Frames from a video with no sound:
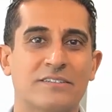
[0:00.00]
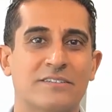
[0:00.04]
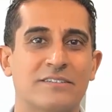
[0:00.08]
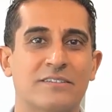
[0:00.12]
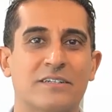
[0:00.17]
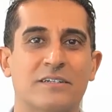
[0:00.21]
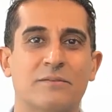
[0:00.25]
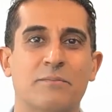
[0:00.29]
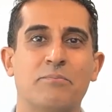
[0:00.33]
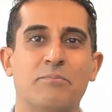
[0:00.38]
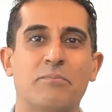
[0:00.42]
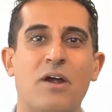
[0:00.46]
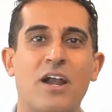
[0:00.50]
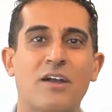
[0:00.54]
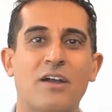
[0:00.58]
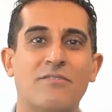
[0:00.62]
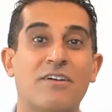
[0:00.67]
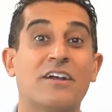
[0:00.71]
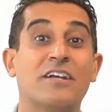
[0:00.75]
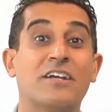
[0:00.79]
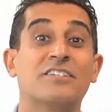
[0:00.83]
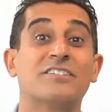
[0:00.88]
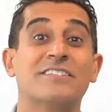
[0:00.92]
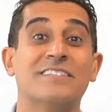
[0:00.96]
They're part of
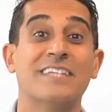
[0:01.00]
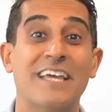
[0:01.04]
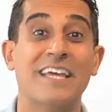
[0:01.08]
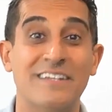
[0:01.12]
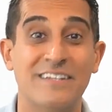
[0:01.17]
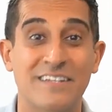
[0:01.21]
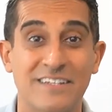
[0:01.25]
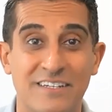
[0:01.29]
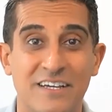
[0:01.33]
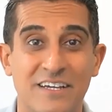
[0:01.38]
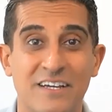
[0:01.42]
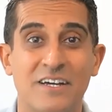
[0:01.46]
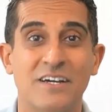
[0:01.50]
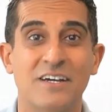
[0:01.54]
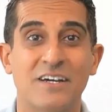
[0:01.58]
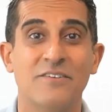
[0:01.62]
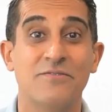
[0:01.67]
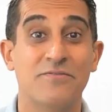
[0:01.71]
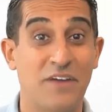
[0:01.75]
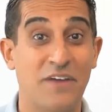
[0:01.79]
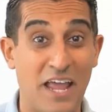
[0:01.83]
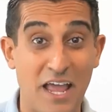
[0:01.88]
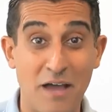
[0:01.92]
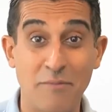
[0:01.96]
our extended
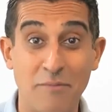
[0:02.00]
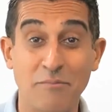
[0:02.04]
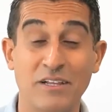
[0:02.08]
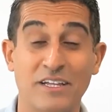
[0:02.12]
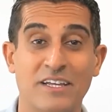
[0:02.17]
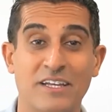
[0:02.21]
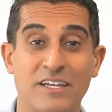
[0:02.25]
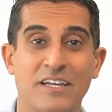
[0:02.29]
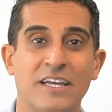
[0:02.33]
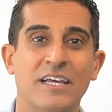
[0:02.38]
family.